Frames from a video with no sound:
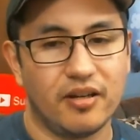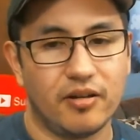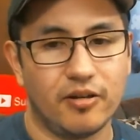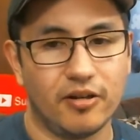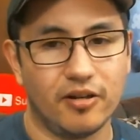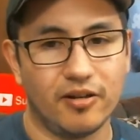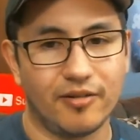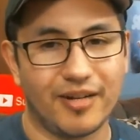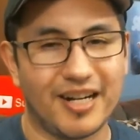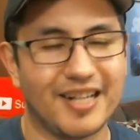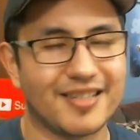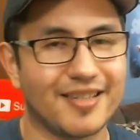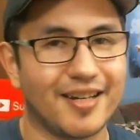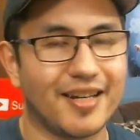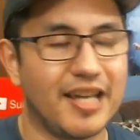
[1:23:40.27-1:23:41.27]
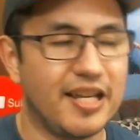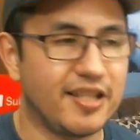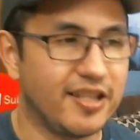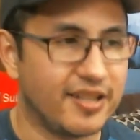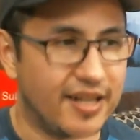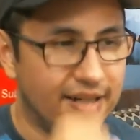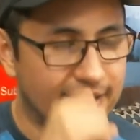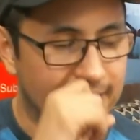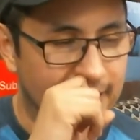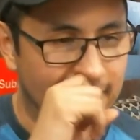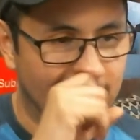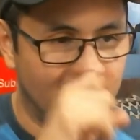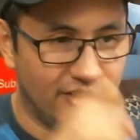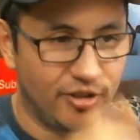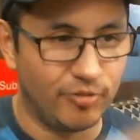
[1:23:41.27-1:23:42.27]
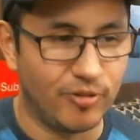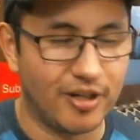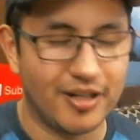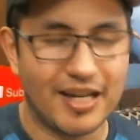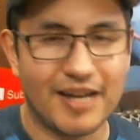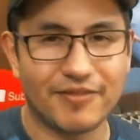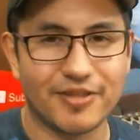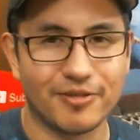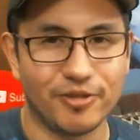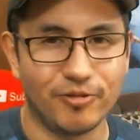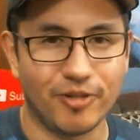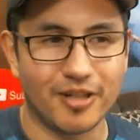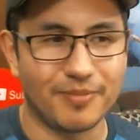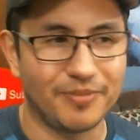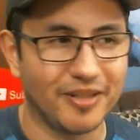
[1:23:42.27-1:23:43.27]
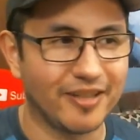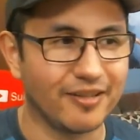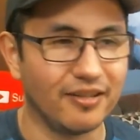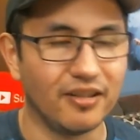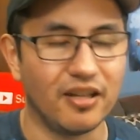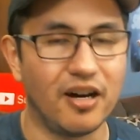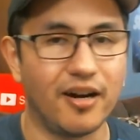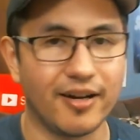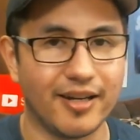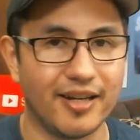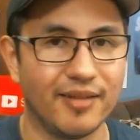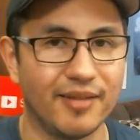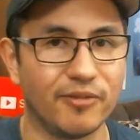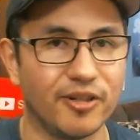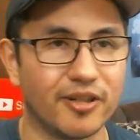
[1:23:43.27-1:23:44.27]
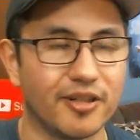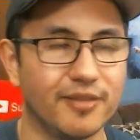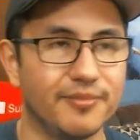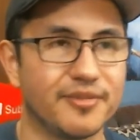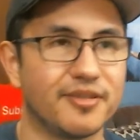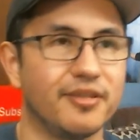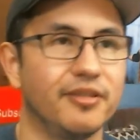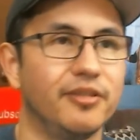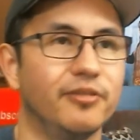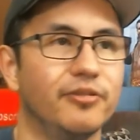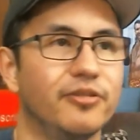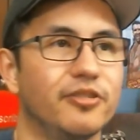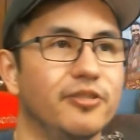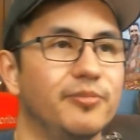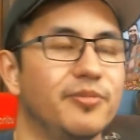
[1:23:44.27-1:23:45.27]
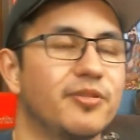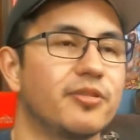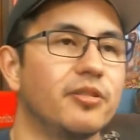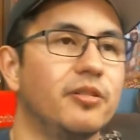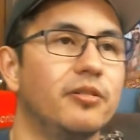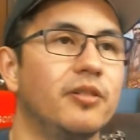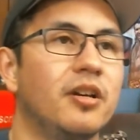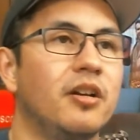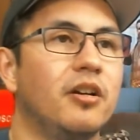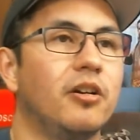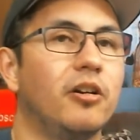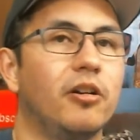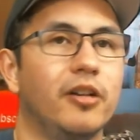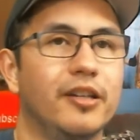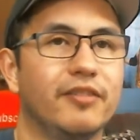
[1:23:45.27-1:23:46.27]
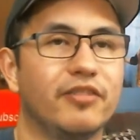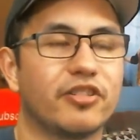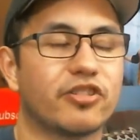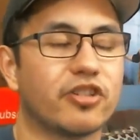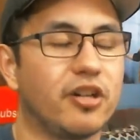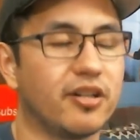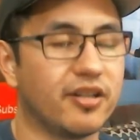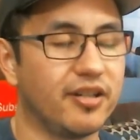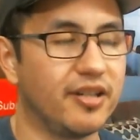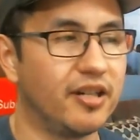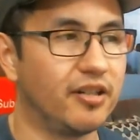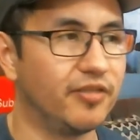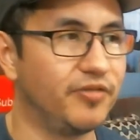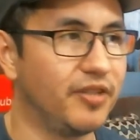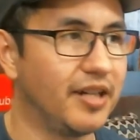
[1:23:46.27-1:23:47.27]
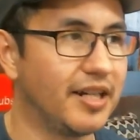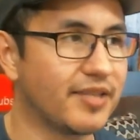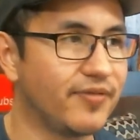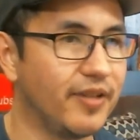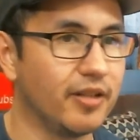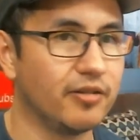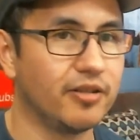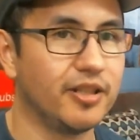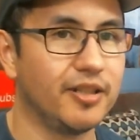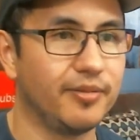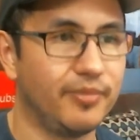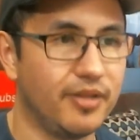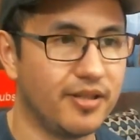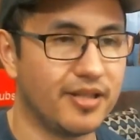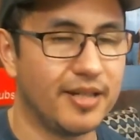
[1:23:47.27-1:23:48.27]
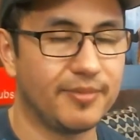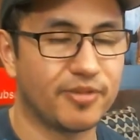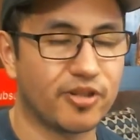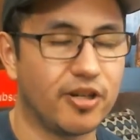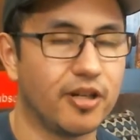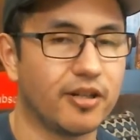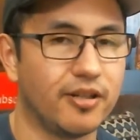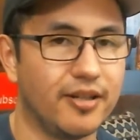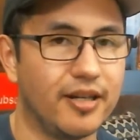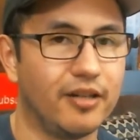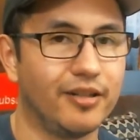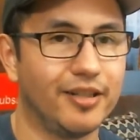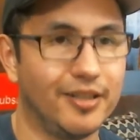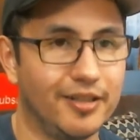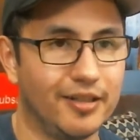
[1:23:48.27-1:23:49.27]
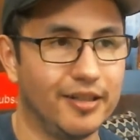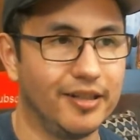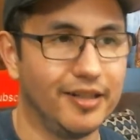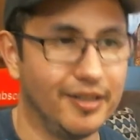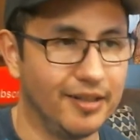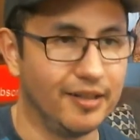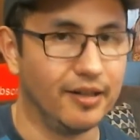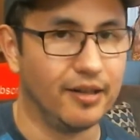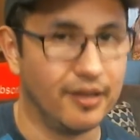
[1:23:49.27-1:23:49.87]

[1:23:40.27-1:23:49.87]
or guys like Casey Neistat is you want to play the long game when it comes to YouTube. So, or even Sean Cannell, if you guys follow him, his name's Sean Cannell. He